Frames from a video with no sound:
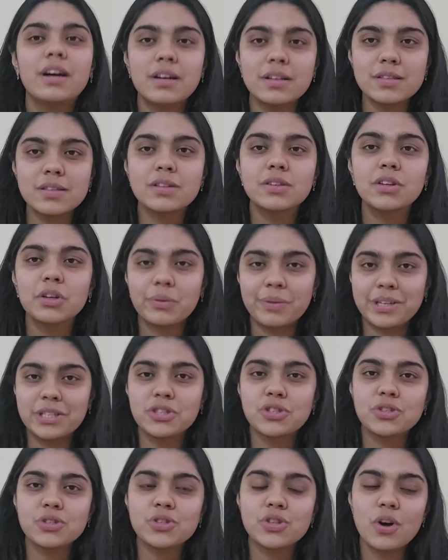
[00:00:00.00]
answer the
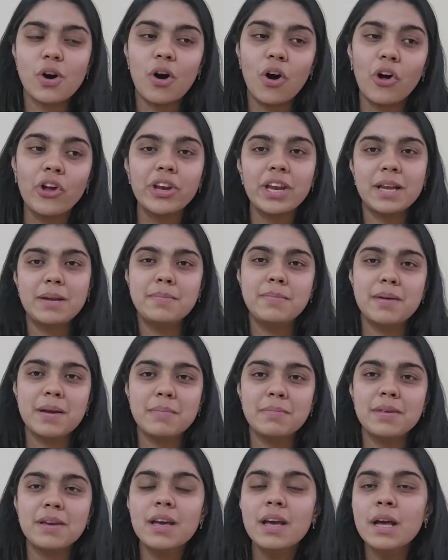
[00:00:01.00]
questions on
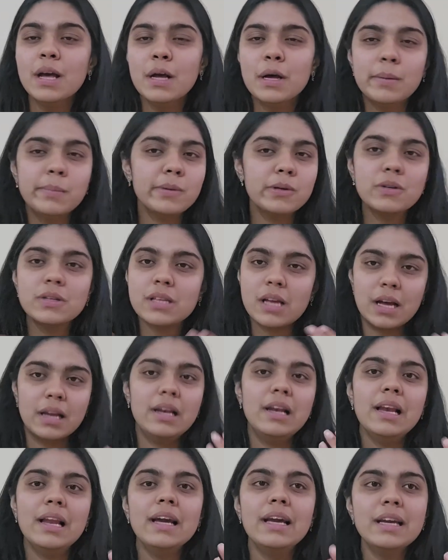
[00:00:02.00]
NBME, because
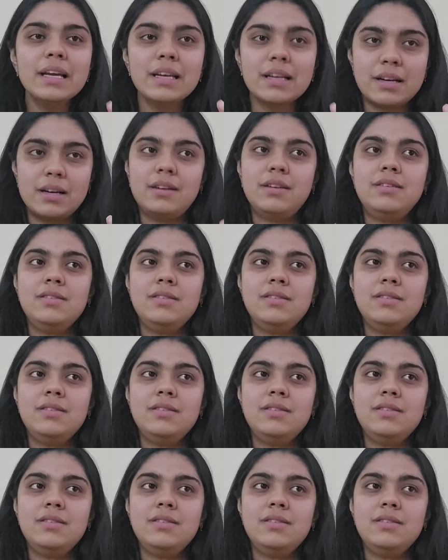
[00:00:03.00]
unlike